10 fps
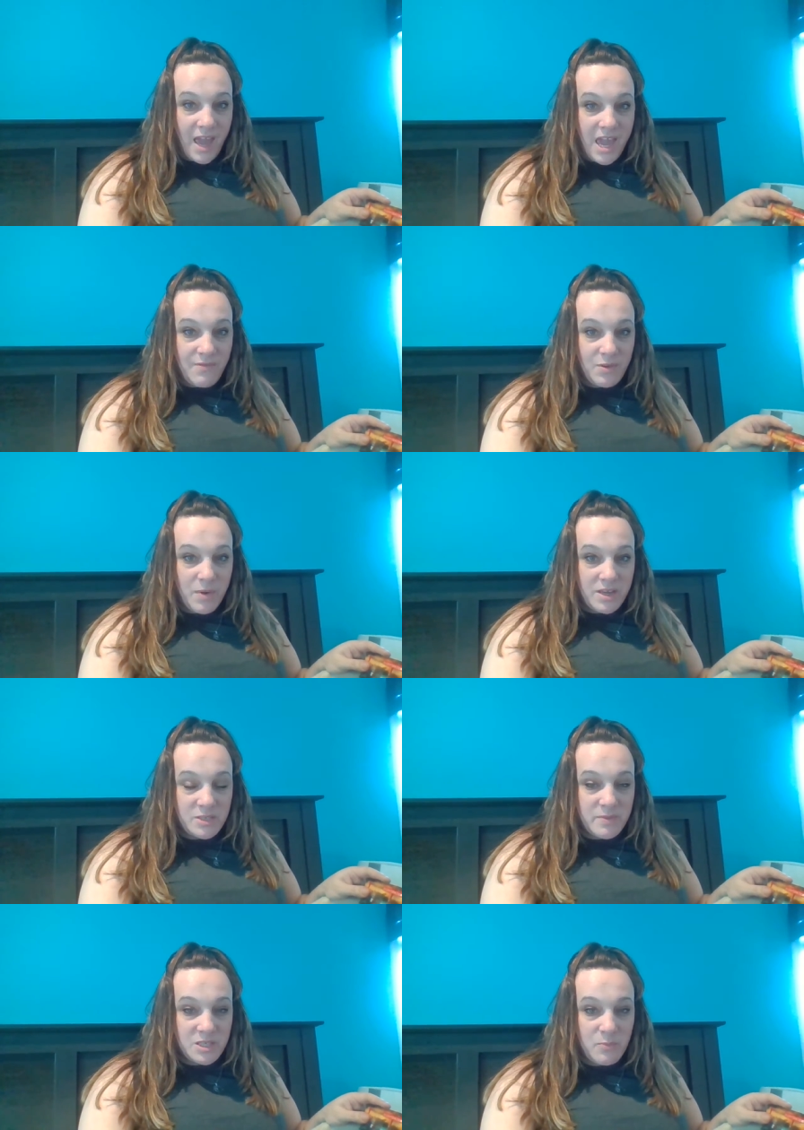Hey everyone,
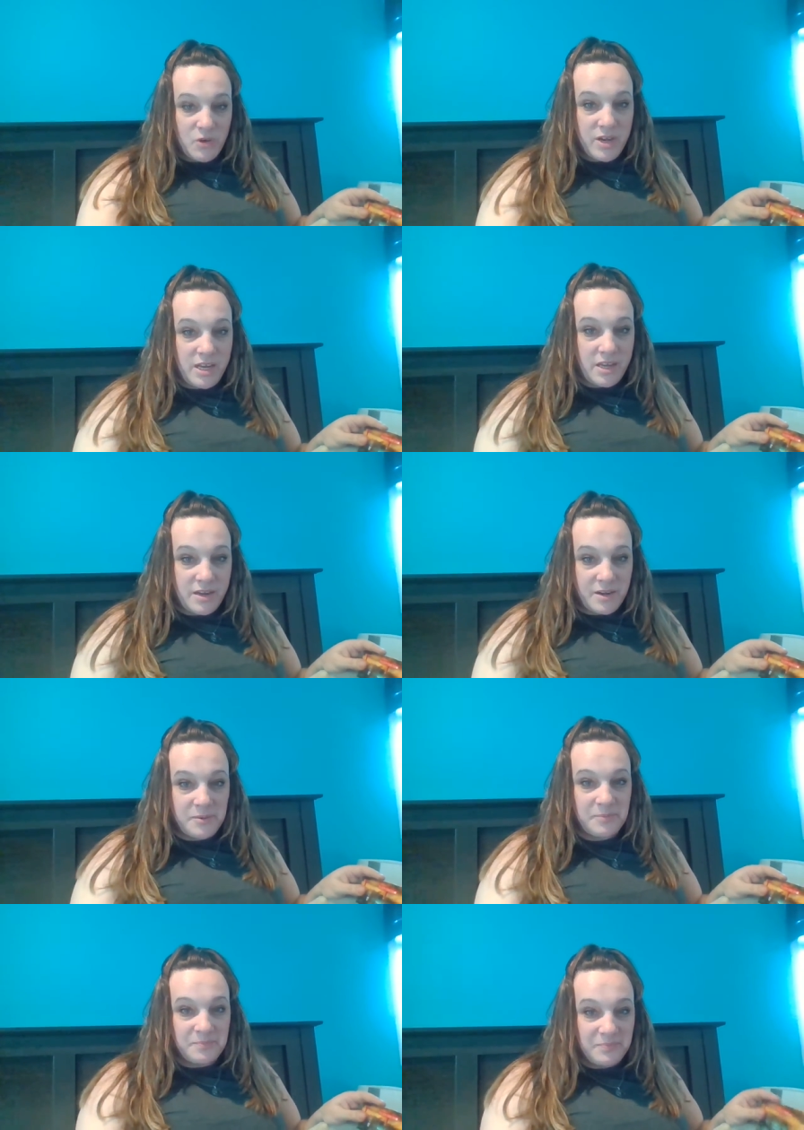it's Miss Maureen
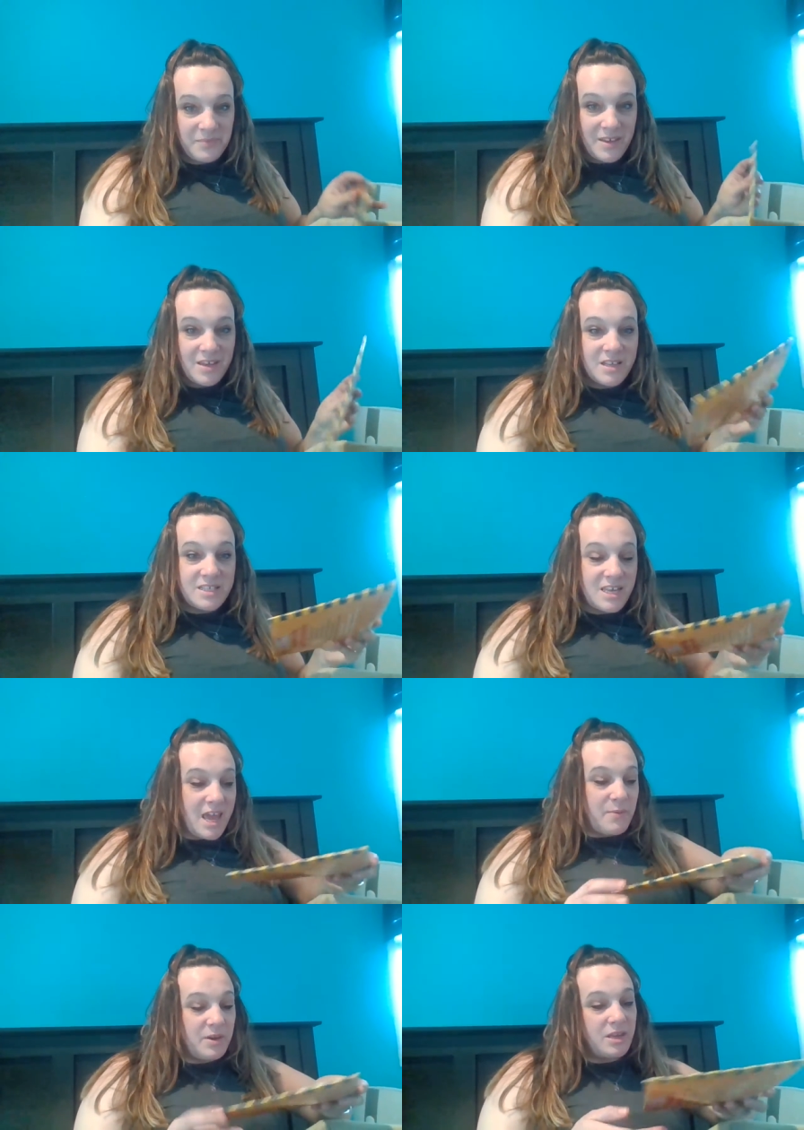here.
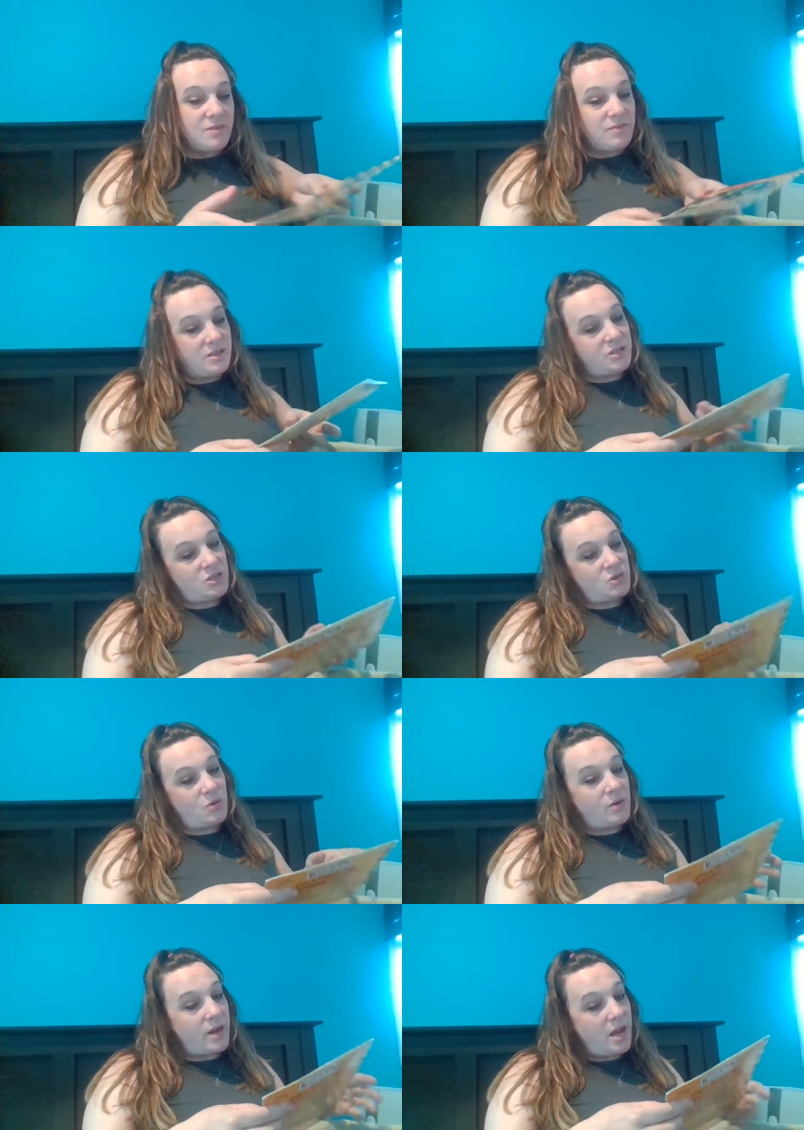Today we're going to read the
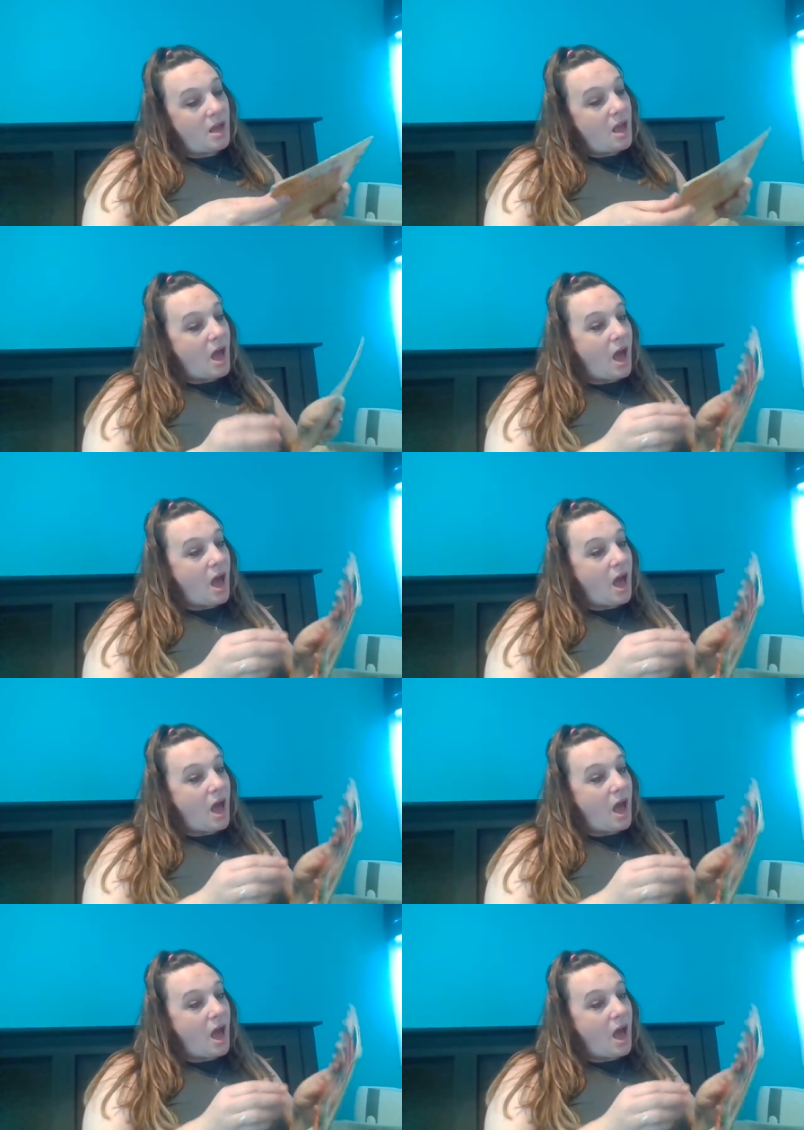story,